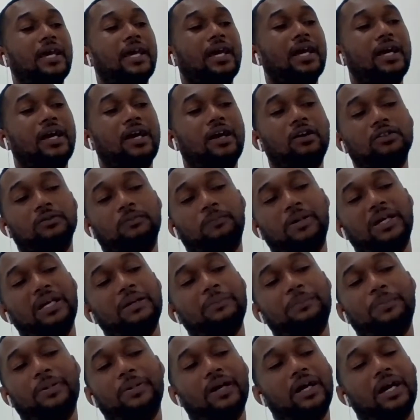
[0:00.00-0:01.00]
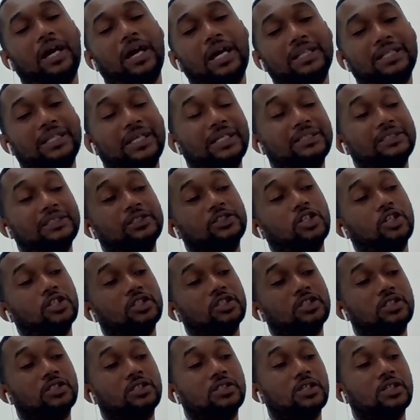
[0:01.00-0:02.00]
on paper, and then
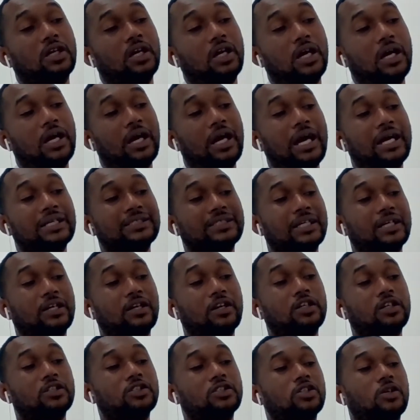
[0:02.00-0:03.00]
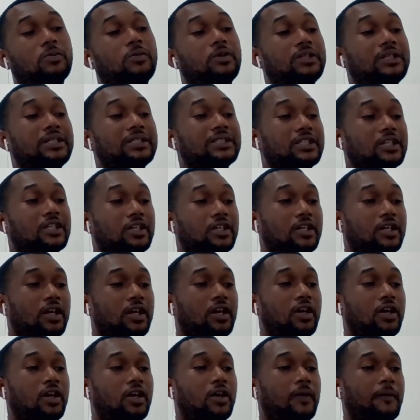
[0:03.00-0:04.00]
just as a cluster monitor
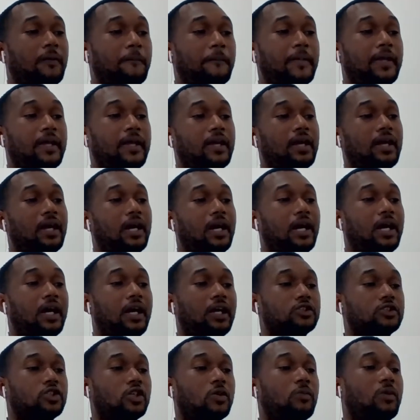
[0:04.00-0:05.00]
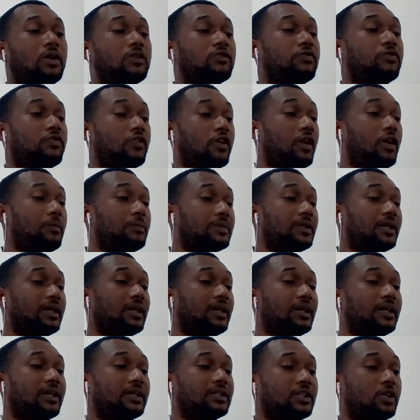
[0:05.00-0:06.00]
or someone from
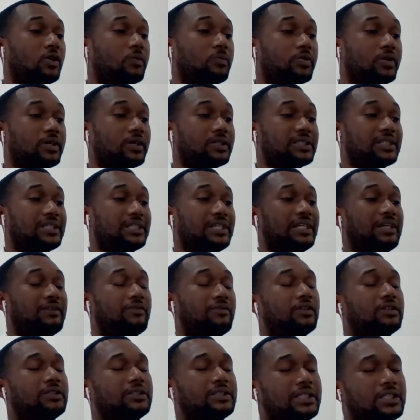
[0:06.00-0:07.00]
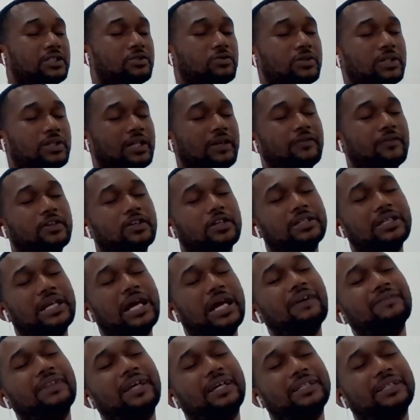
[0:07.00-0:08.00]
the operational level, district level, can
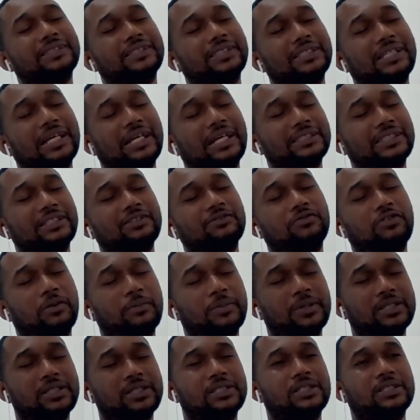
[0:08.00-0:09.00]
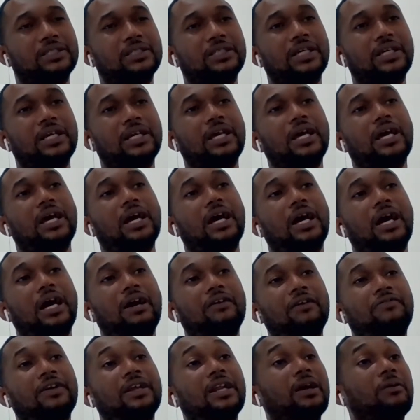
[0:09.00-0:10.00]
have that information
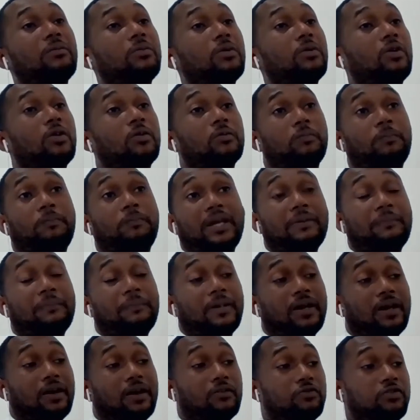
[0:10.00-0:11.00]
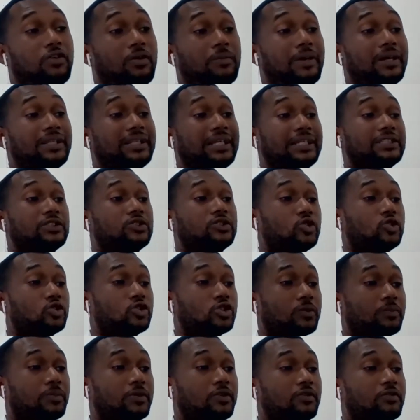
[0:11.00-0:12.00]
available on paper, a format that is
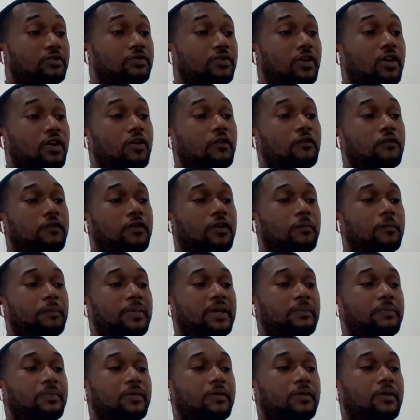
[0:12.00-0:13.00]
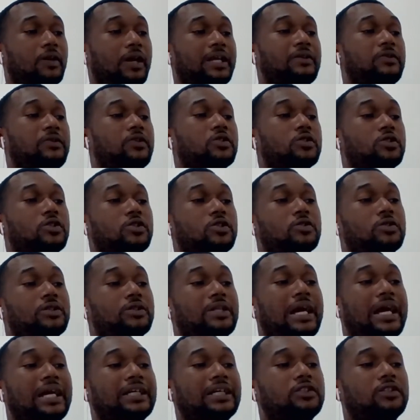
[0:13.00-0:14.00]
suitable for people, and you could
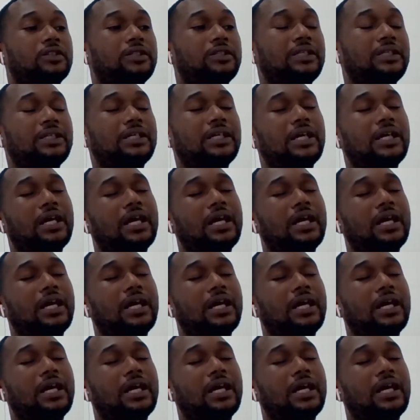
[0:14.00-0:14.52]
actually